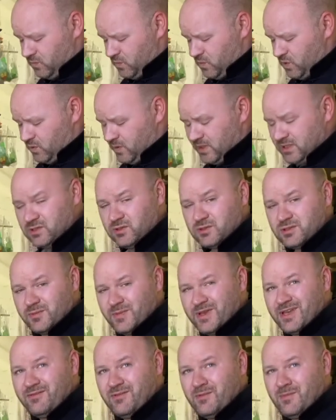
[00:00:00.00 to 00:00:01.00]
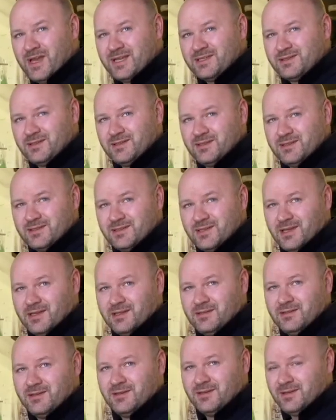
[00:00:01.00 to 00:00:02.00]
It always looks a bit of a mess at this
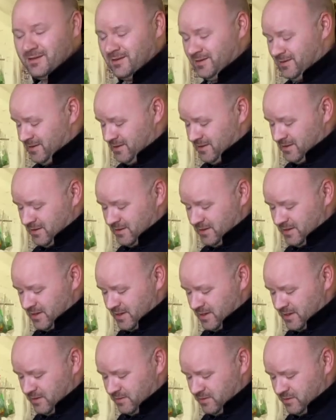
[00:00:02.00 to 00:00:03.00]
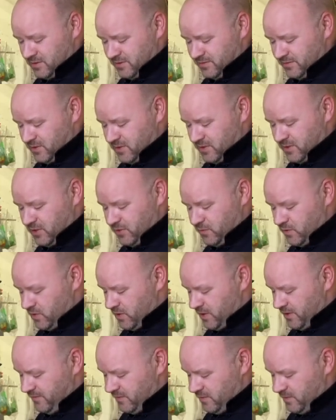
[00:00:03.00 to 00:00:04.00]
stage because you've got the glue
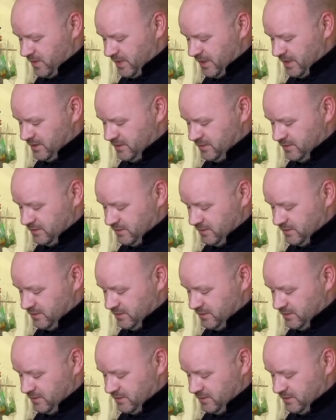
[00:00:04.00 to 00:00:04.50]
all over the place.